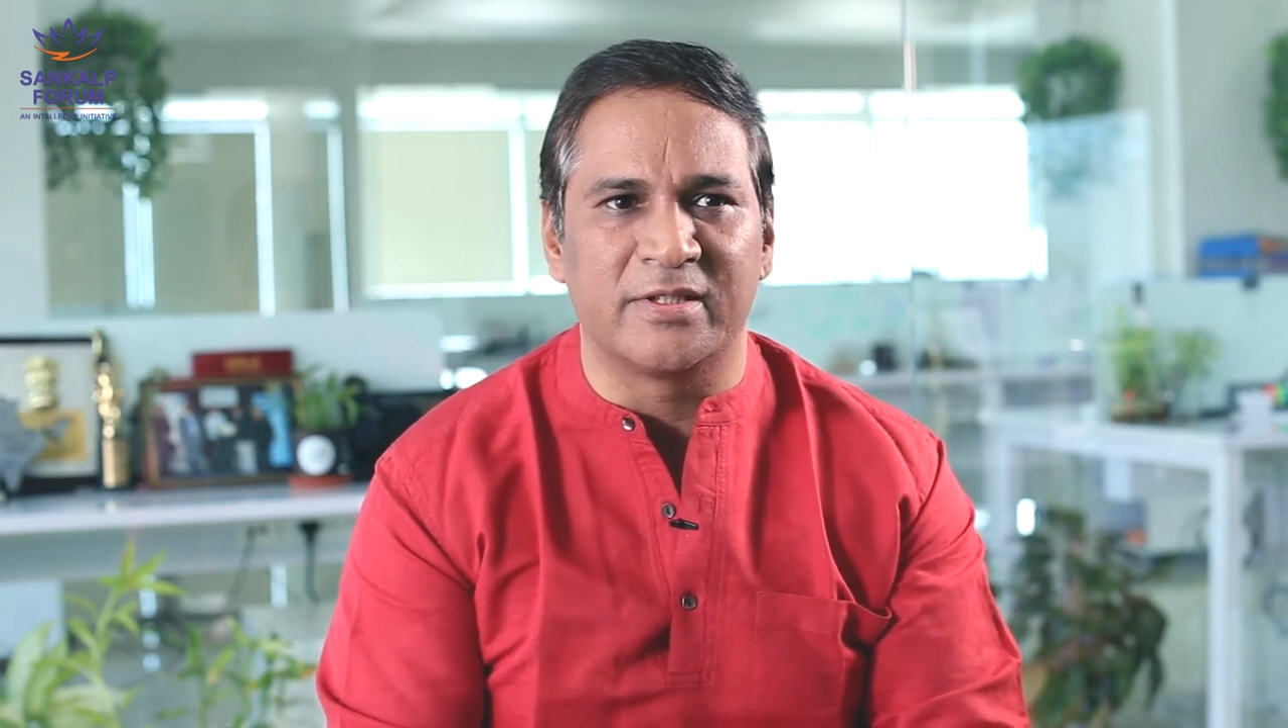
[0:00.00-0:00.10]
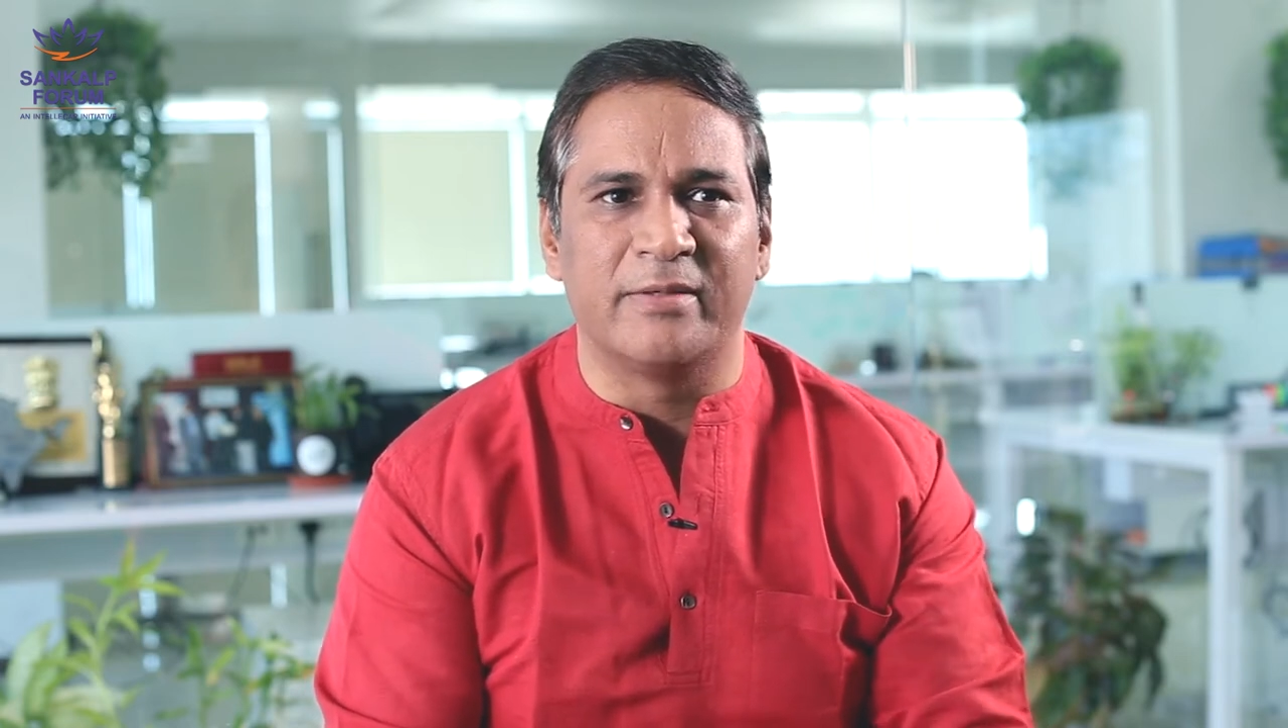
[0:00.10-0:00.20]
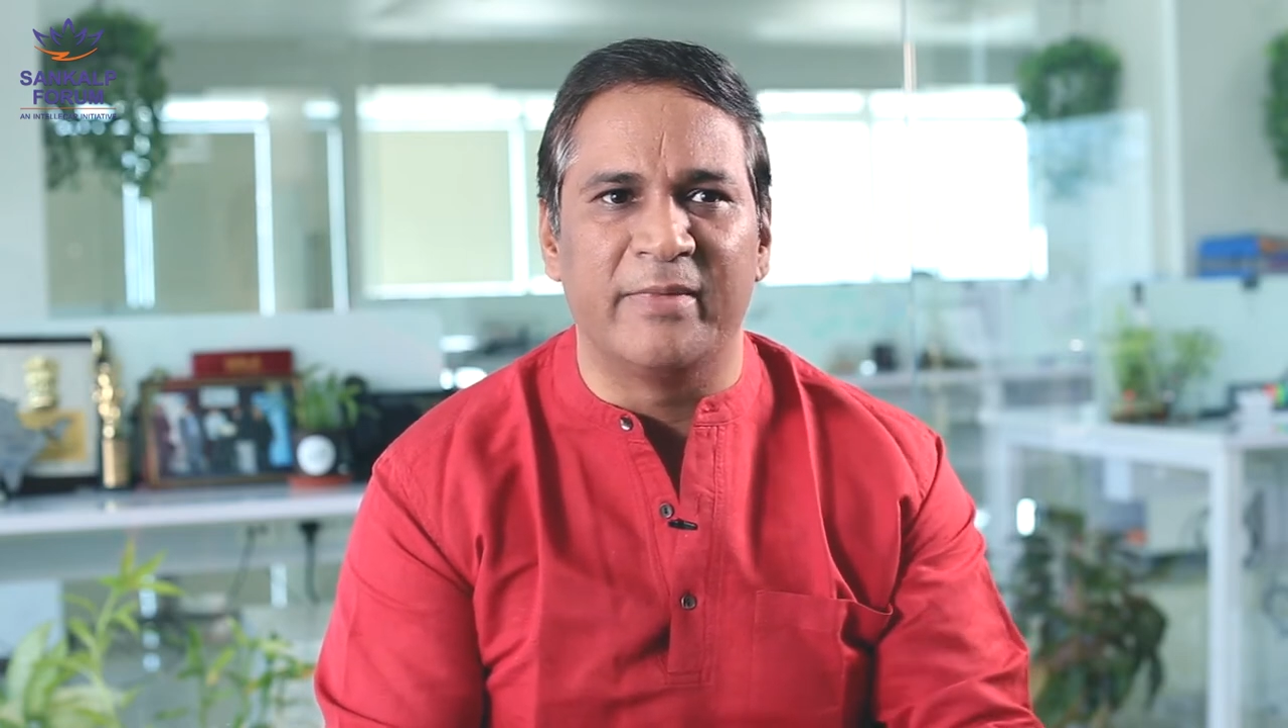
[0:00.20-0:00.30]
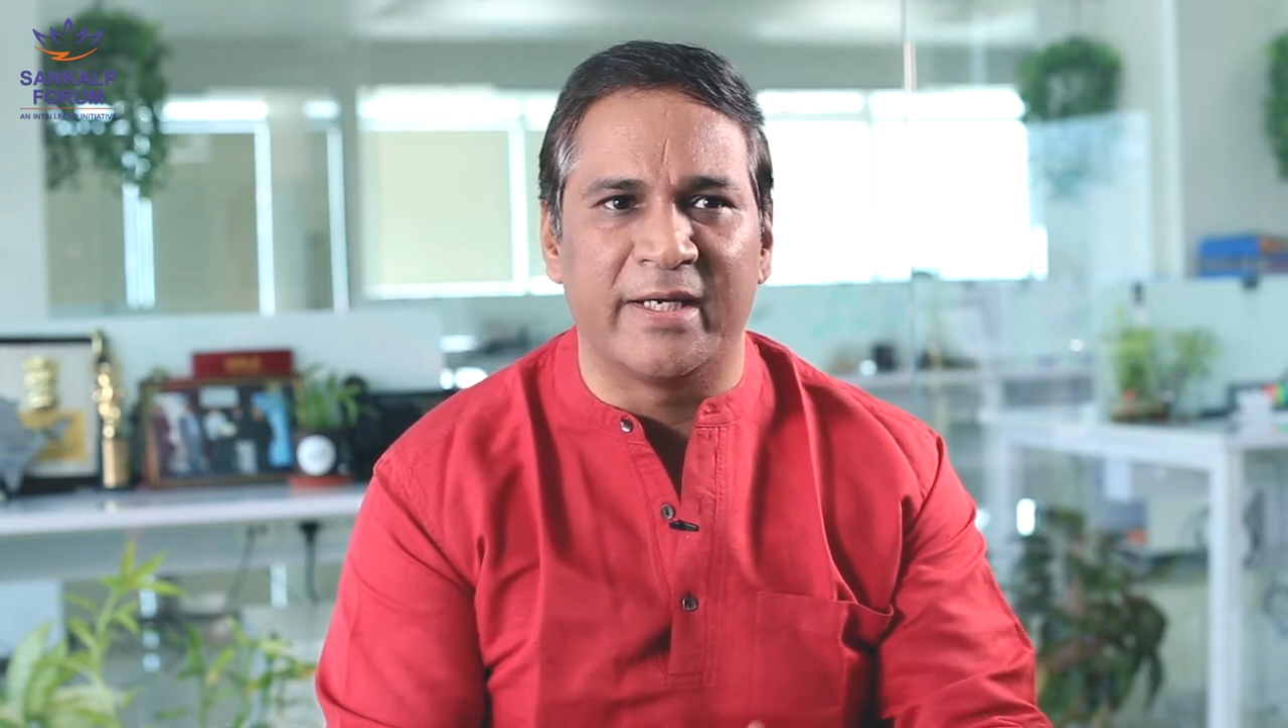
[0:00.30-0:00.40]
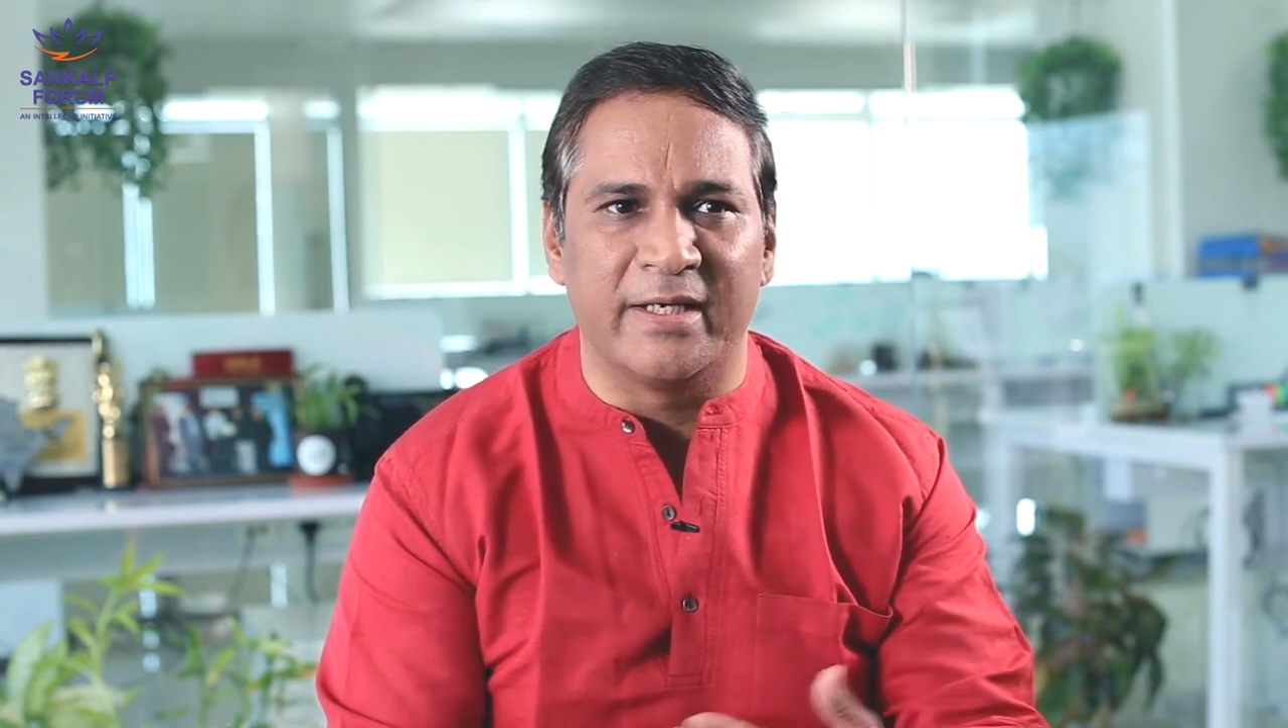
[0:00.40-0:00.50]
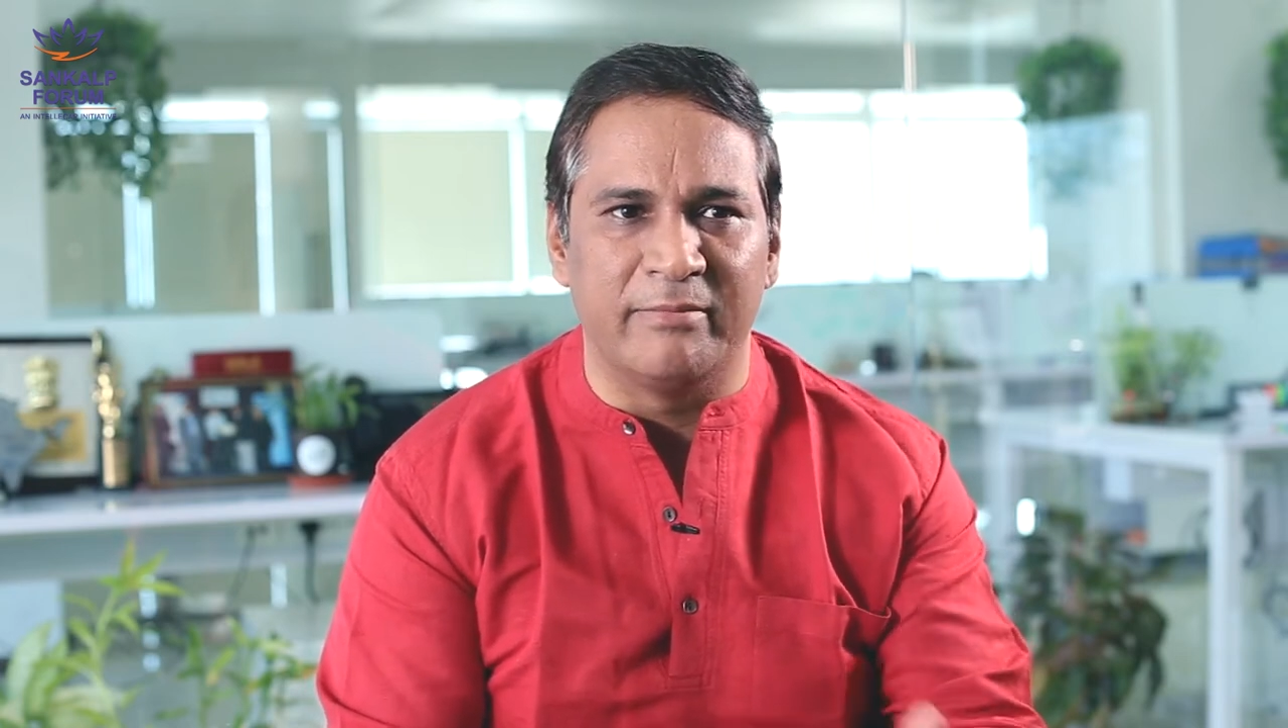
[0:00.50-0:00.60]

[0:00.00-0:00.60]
and make an